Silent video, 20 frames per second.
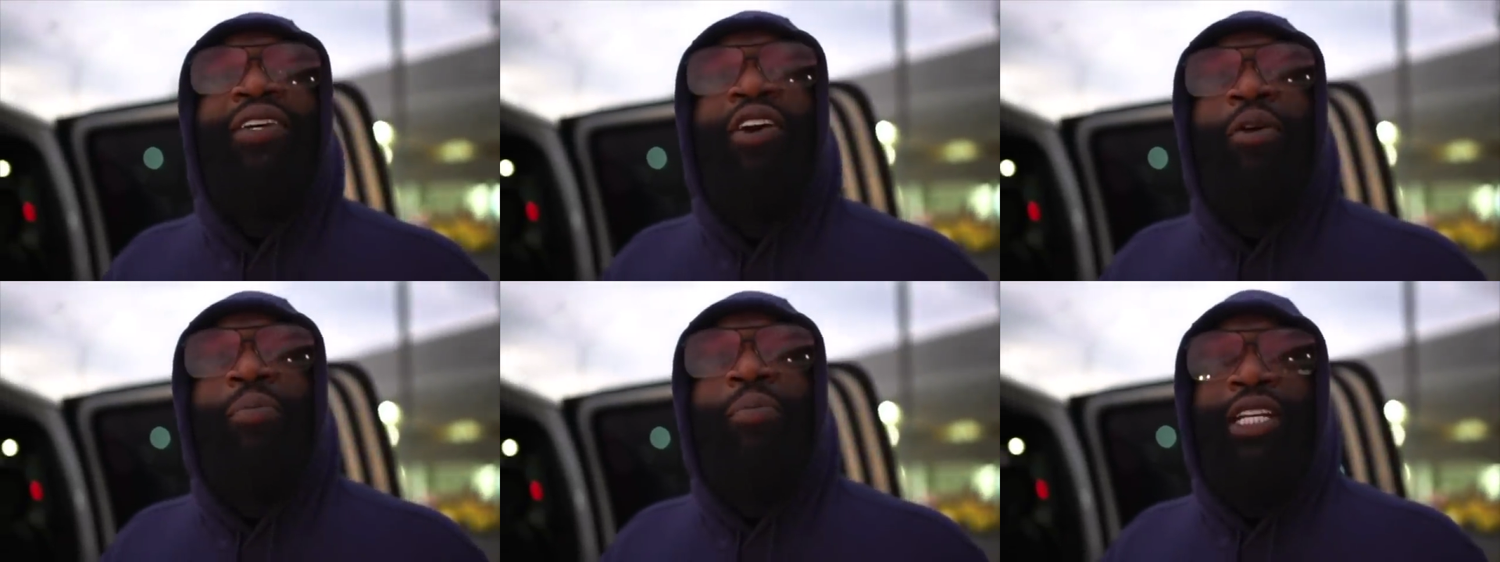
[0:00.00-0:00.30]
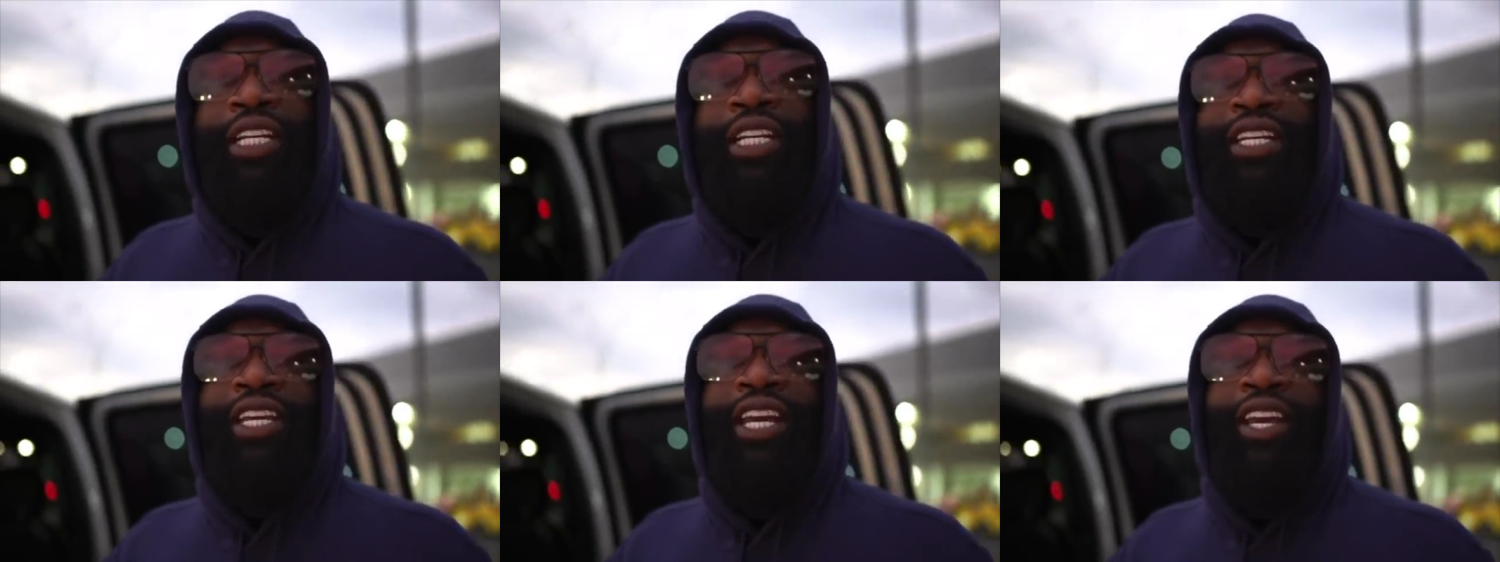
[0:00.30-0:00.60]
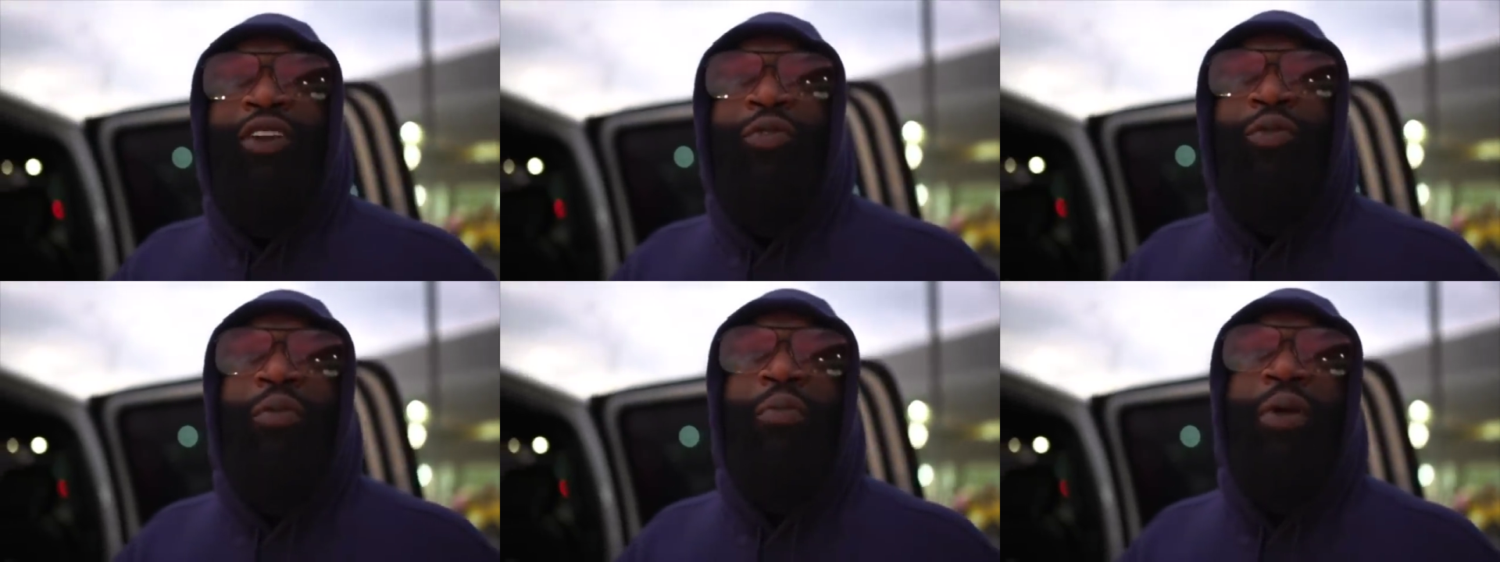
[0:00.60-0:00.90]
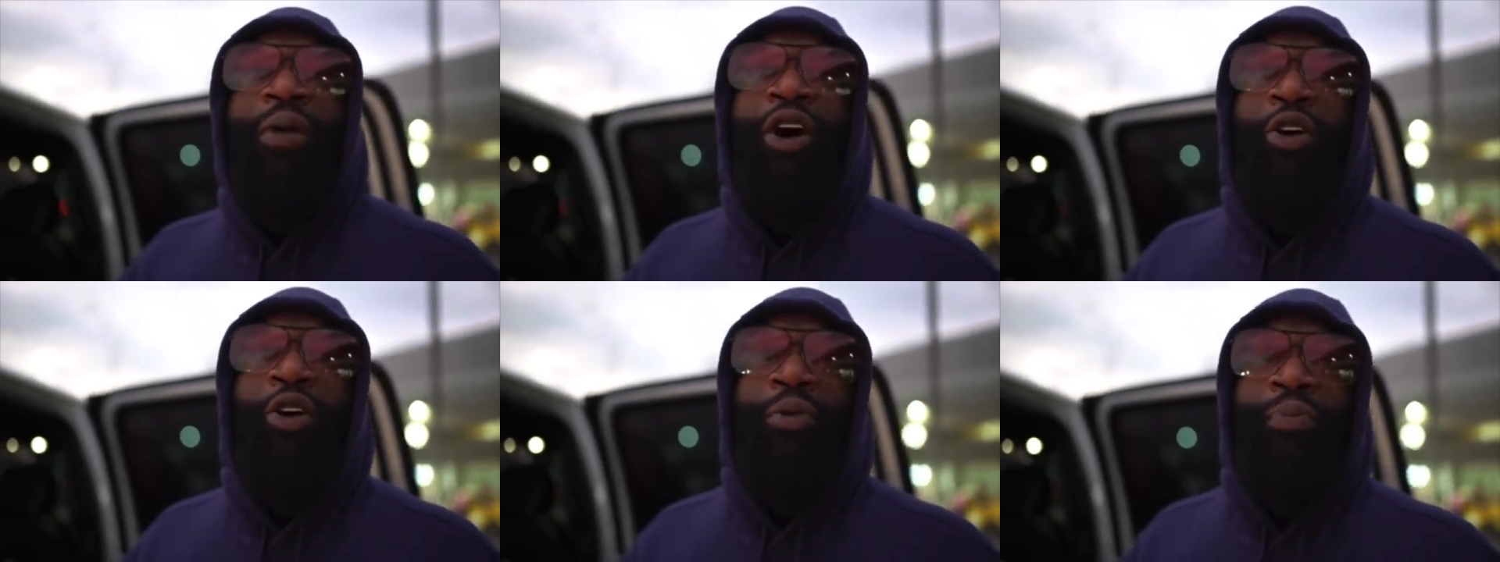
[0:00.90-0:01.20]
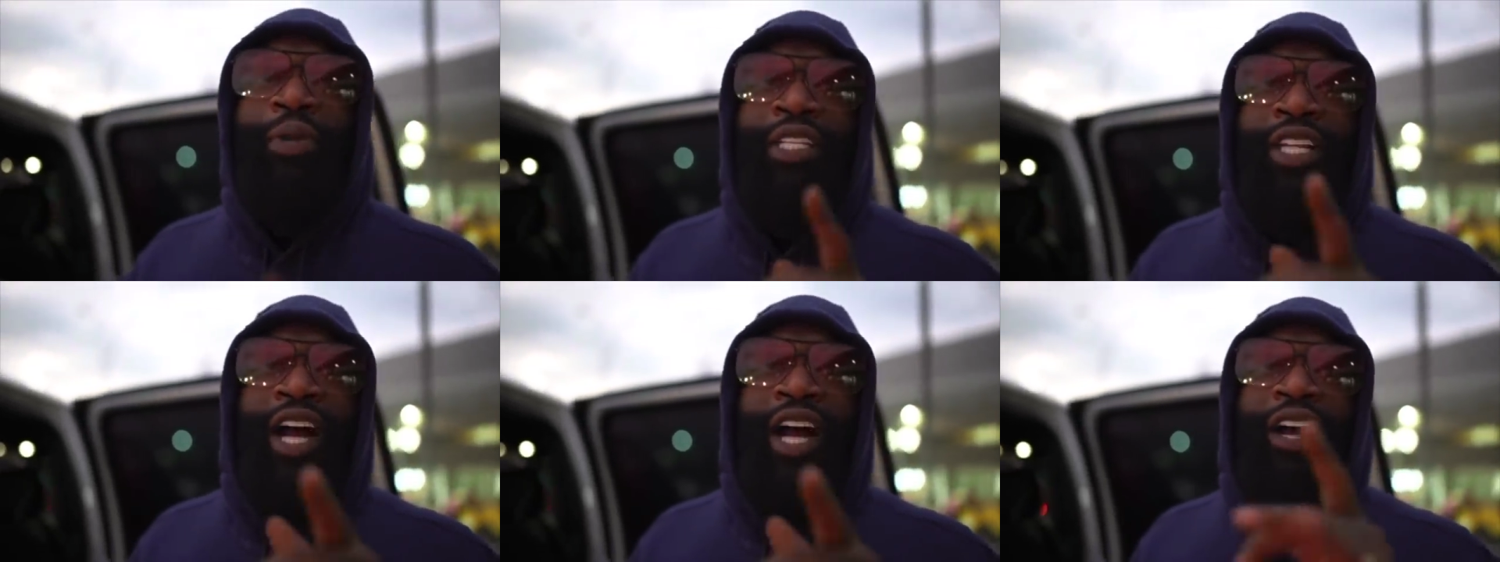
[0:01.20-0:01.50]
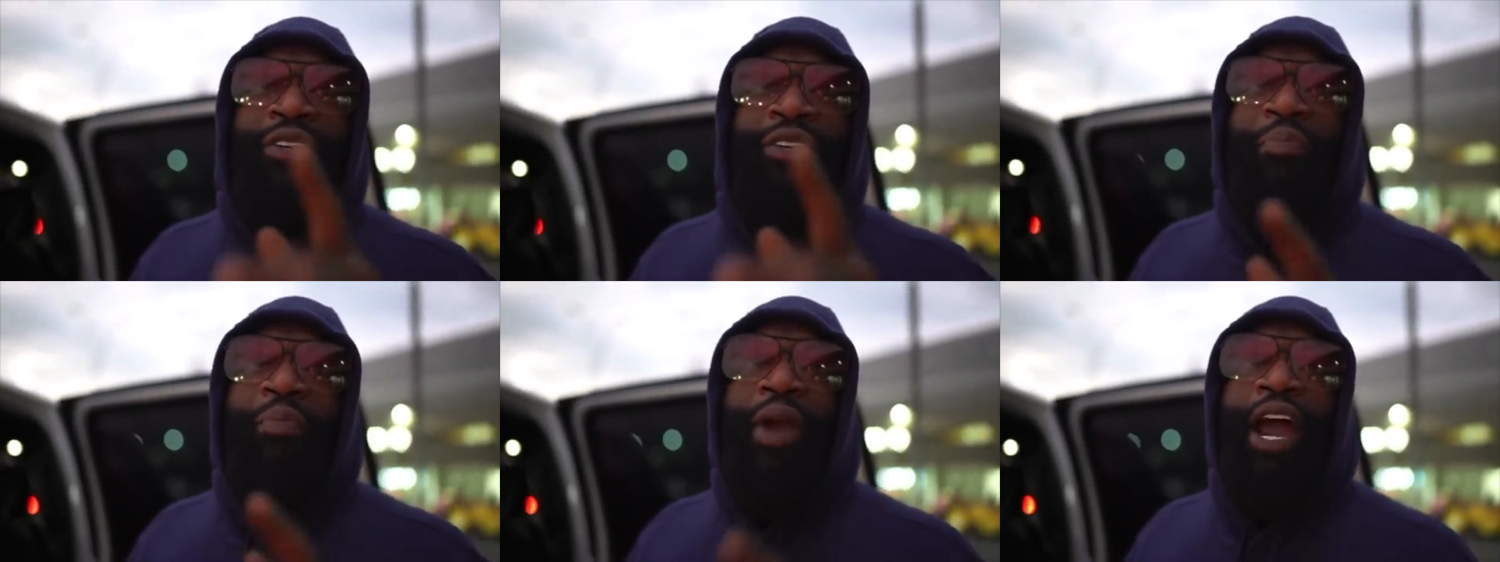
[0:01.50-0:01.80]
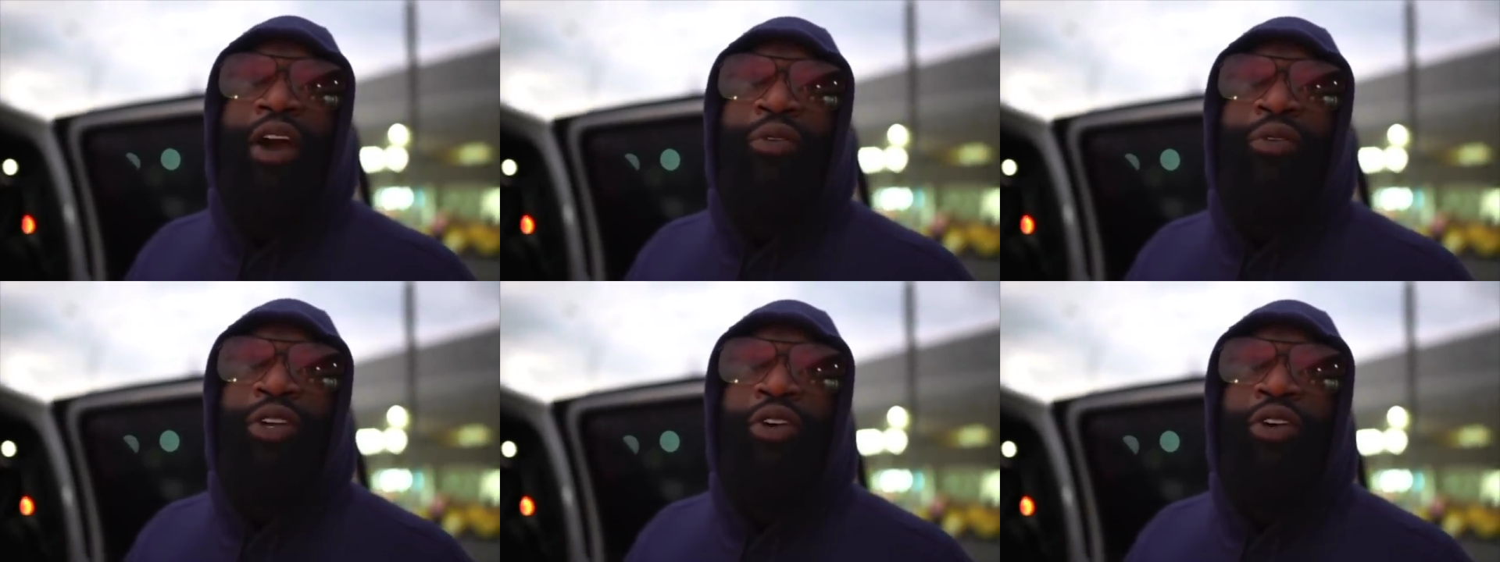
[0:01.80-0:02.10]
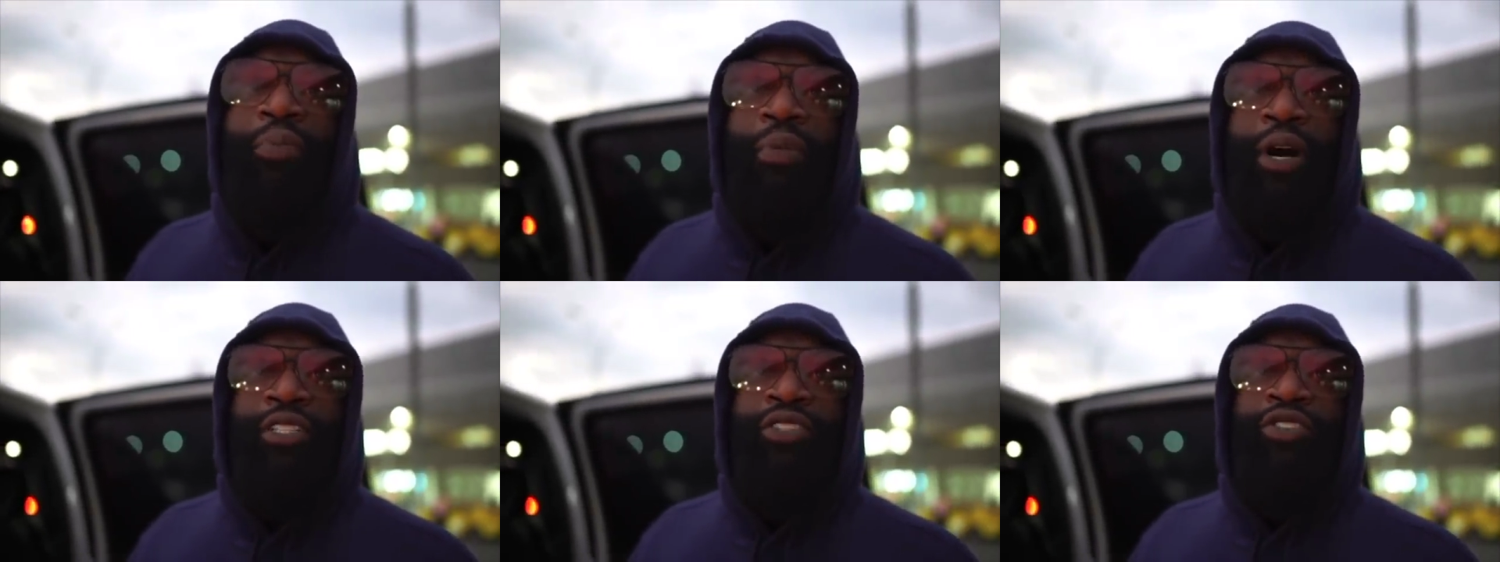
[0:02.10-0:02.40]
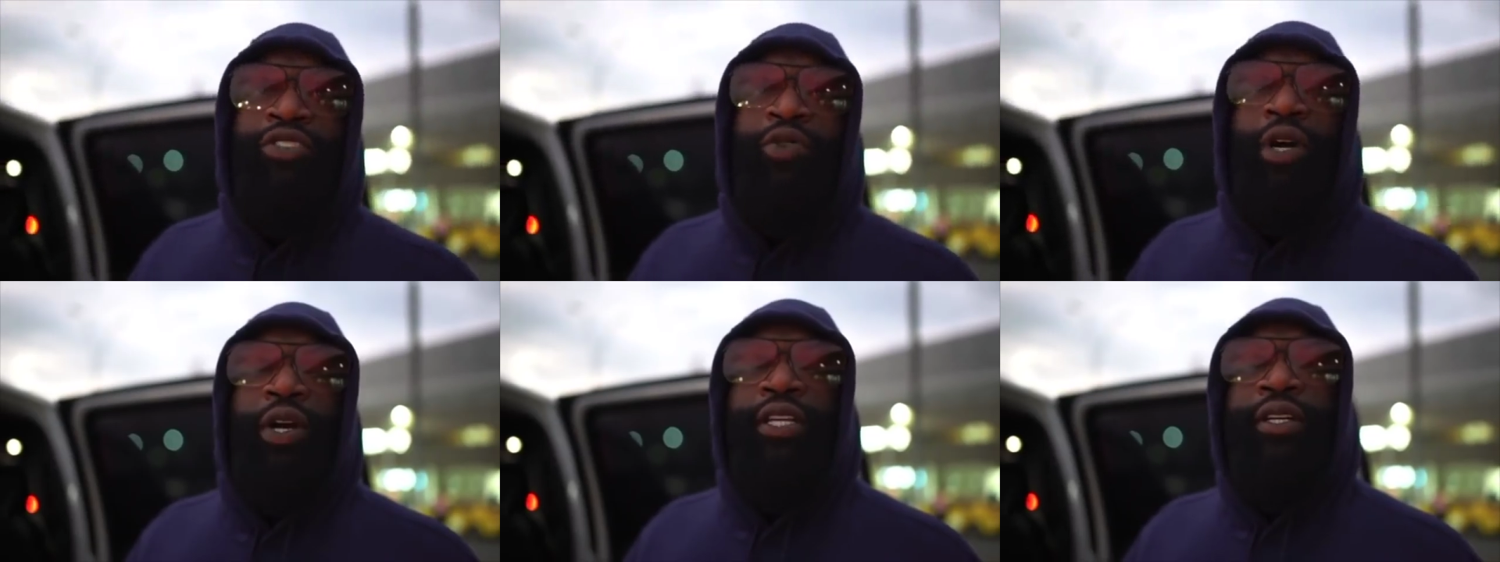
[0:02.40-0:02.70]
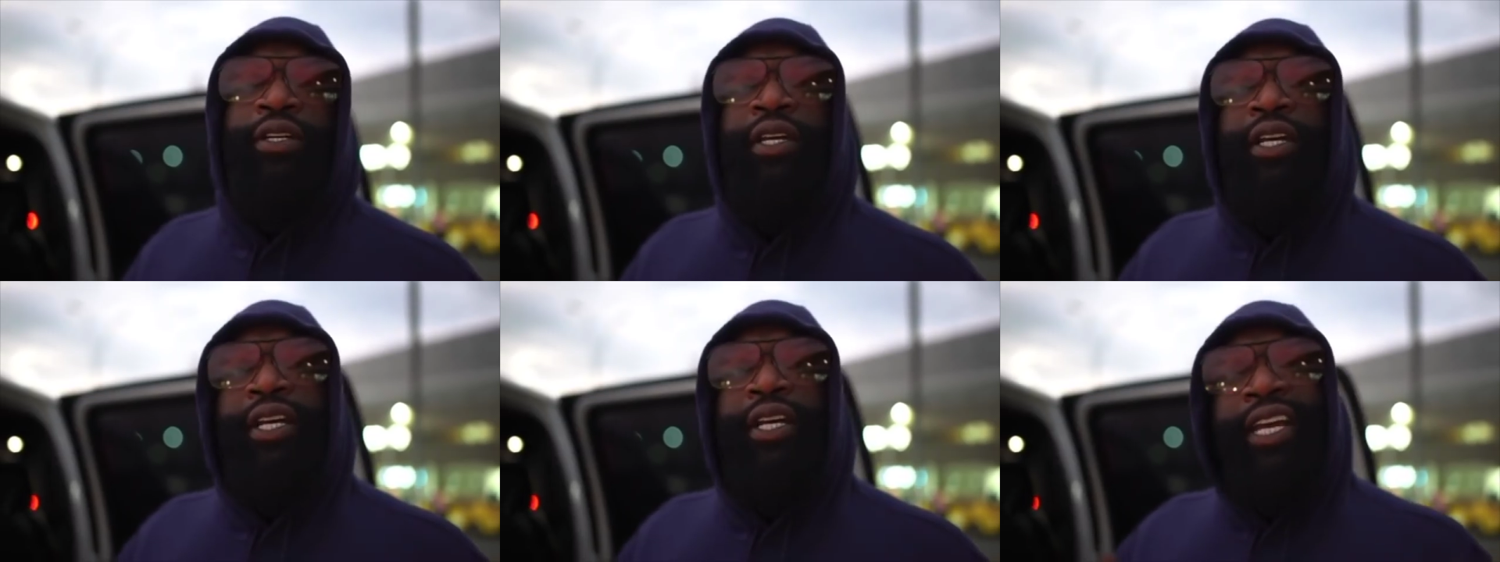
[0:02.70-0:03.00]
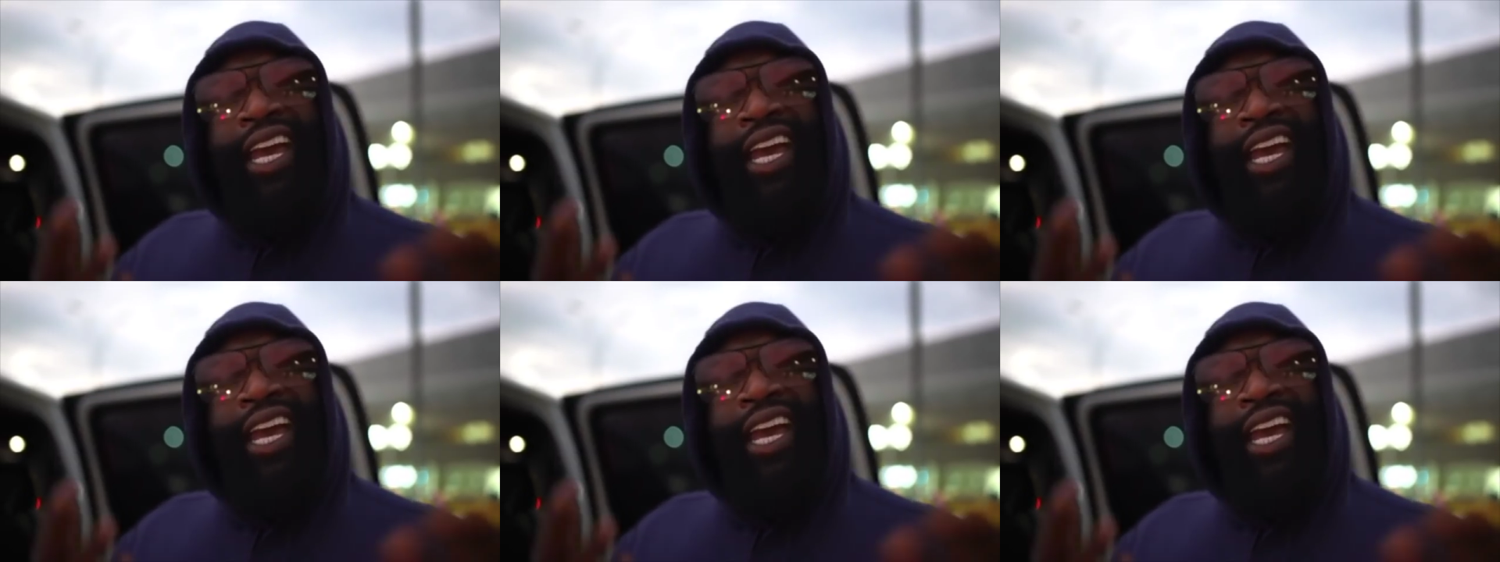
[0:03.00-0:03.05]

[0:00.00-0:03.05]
coming and kicking with my homie, Dr. Mario Montoya.